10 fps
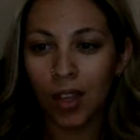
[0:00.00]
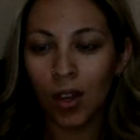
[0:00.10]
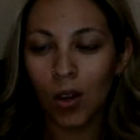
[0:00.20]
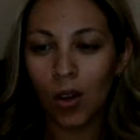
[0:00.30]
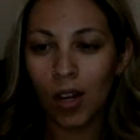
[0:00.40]

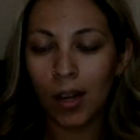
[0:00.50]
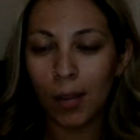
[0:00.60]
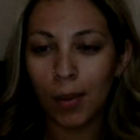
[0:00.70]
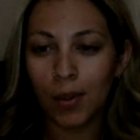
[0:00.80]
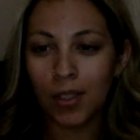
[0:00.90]
Hola,
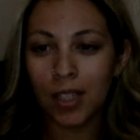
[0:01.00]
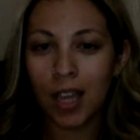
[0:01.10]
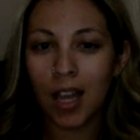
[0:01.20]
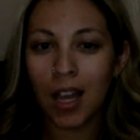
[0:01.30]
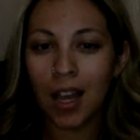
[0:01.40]

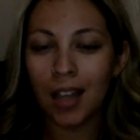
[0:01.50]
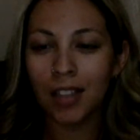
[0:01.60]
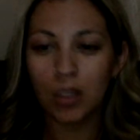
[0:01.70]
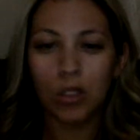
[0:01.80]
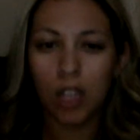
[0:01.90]
hermosa.
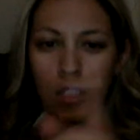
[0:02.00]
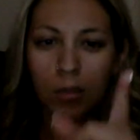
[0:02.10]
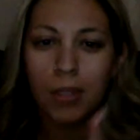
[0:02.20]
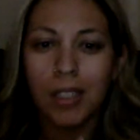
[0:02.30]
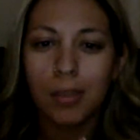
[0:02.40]
Don't talk to
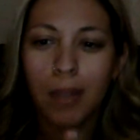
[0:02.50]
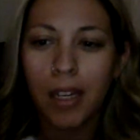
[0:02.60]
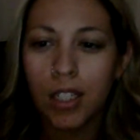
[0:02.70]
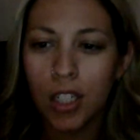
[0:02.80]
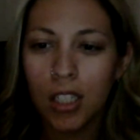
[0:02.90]
me in
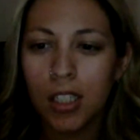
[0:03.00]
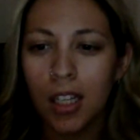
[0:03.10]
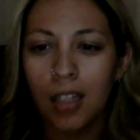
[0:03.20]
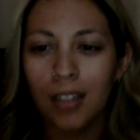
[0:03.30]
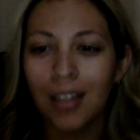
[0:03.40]
Spanish, I said.
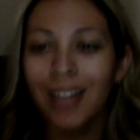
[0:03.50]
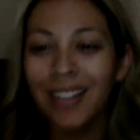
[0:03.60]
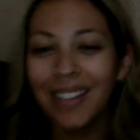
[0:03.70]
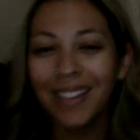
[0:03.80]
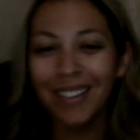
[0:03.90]

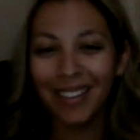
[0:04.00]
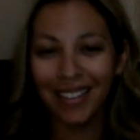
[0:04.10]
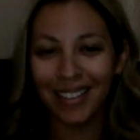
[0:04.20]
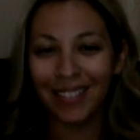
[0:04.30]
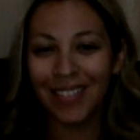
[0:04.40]

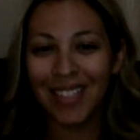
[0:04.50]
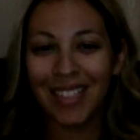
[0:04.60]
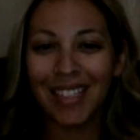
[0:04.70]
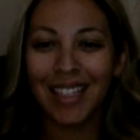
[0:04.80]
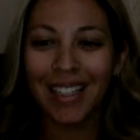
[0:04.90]
I'm
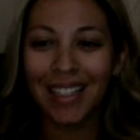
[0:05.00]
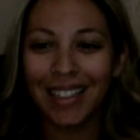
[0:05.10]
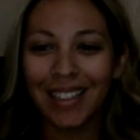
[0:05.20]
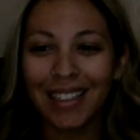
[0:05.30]
just kidding.